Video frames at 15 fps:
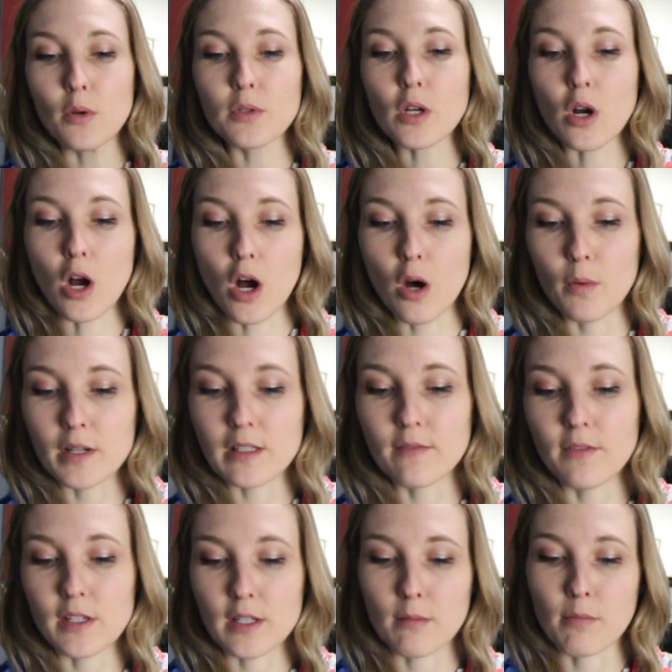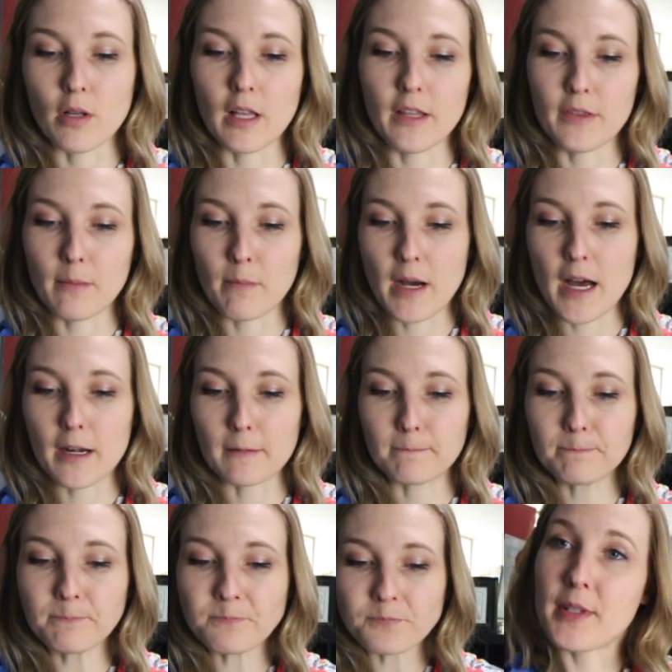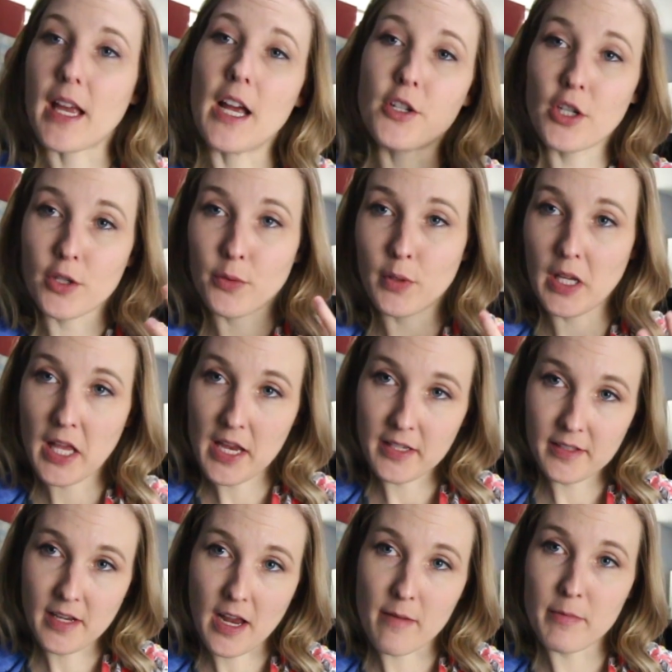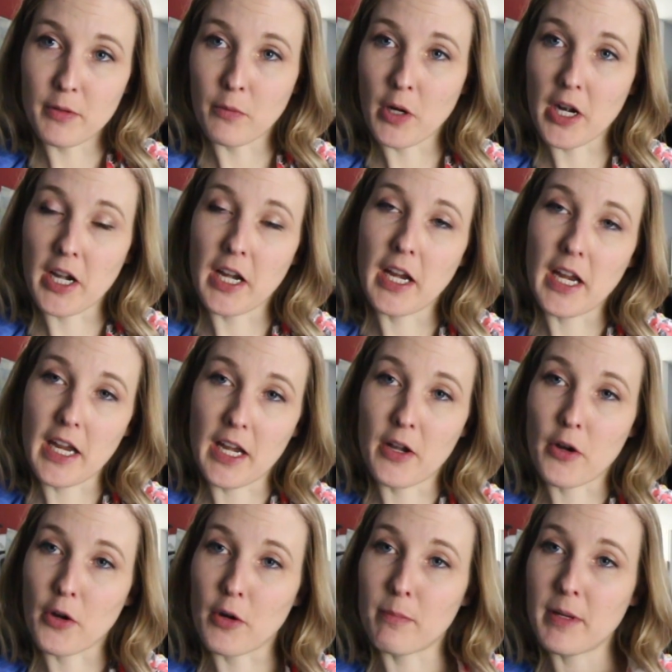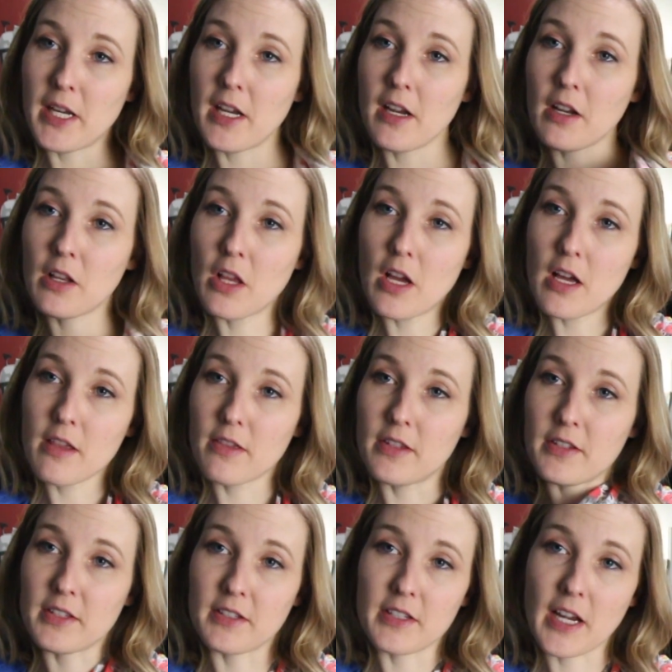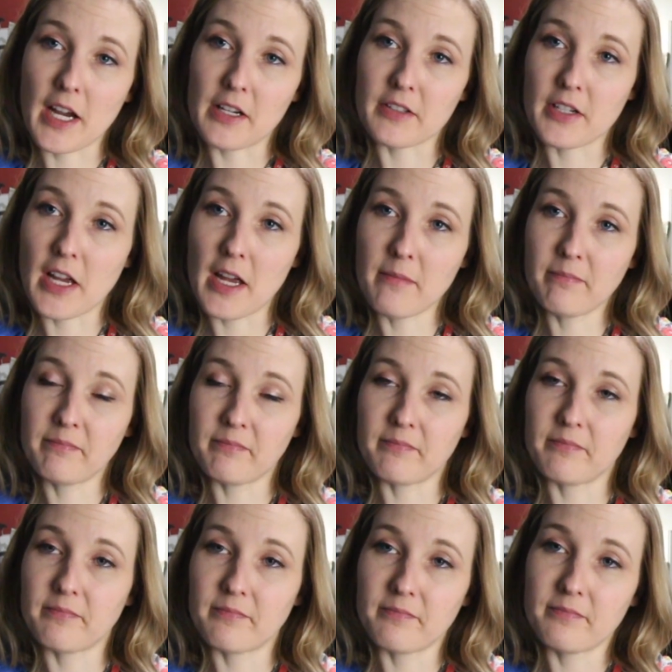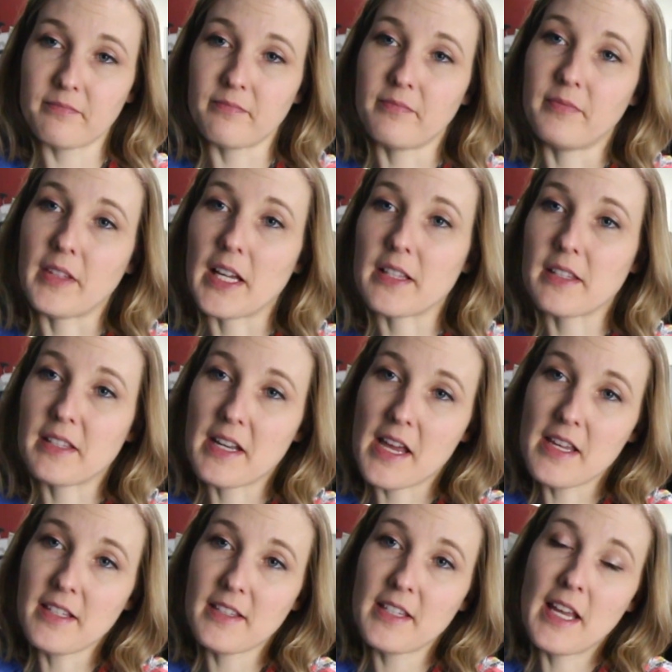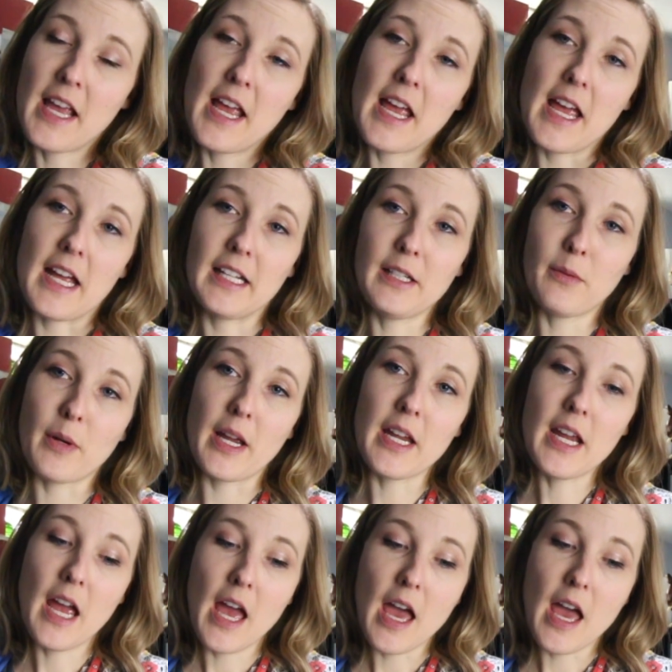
are always visible at the bottom. I just realized I've been wearing an Irpy cloth this entire time. That's nice. Anyway,